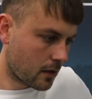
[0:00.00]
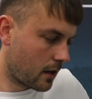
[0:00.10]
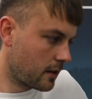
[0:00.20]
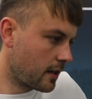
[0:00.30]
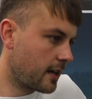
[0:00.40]

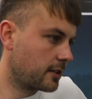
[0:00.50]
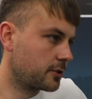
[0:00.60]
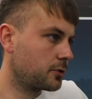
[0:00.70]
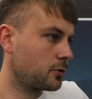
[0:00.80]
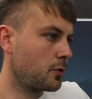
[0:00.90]
Yeah,
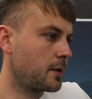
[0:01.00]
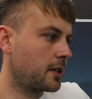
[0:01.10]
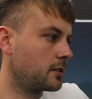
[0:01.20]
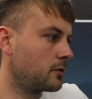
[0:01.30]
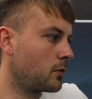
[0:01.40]
so we
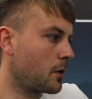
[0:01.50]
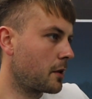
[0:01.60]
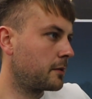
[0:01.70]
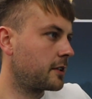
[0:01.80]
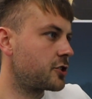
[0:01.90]
can work with
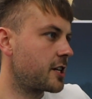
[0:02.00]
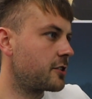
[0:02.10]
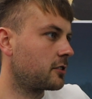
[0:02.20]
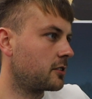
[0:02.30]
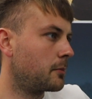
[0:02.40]
them on the
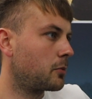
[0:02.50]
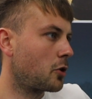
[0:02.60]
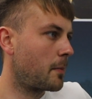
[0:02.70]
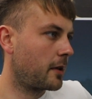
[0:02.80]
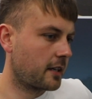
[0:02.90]
general
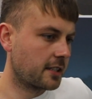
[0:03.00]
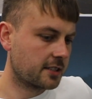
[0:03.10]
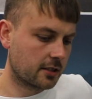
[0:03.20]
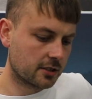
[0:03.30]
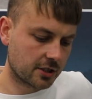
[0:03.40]
employability
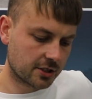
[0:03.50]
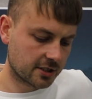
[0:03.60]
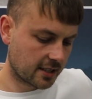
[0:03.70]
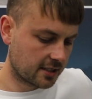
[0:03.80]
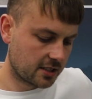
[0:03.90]
skills such
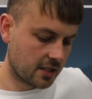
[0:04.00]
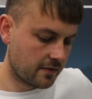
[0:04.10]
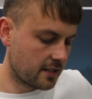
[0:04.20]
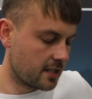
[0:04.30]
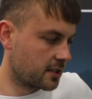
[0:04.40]
as like
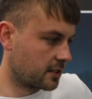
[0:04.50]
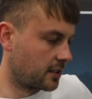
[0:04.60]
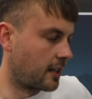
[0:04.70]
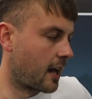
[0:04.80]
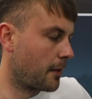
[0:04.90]
CVs
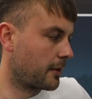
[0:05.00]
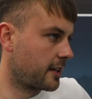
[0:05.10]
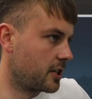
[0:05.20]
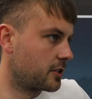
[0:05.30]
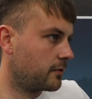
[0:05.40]
and
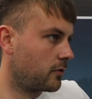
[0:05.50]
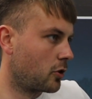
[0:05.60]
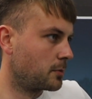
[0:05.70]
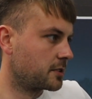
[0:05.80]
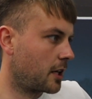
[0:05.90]
application
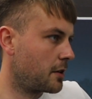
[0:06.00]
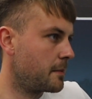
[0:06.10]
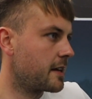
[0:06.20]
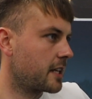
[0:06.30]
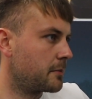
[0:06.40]
forms and how to
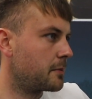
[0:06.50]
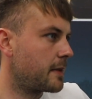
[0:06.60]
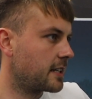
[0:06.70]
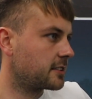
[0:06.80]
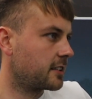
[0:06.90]
make them the
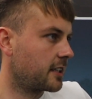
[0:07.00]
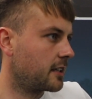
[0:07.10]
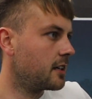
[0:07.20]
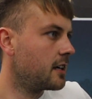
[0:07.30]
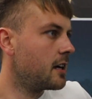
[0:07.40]
best that they
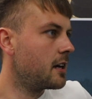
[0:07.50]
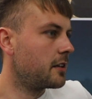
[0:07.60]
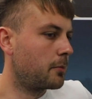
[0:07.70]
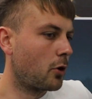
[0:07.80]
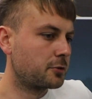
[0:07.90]

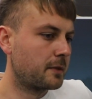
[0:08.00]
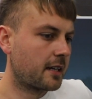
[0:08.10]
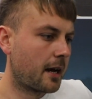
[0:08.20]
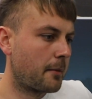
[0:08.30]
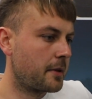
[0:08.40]
possibly
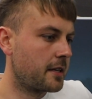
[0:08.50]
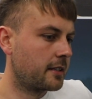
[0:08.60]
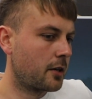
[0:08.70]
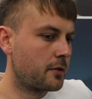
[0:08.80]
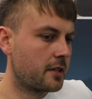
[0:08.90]
can be
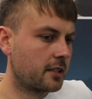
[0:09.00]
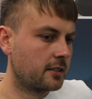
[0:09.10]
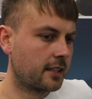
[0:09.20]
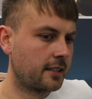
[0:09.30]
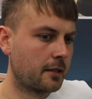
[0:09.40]
and how they can
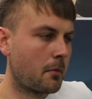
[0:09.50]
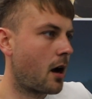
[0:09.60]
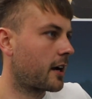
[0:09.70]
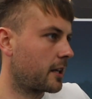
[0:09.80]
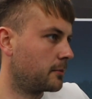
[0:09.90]
kind of
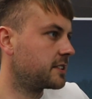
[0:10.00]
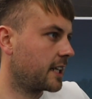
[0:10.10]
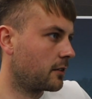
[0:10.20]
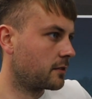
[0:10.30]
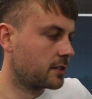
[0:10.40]
market
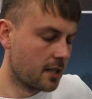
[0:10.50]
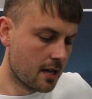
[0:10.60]
themselves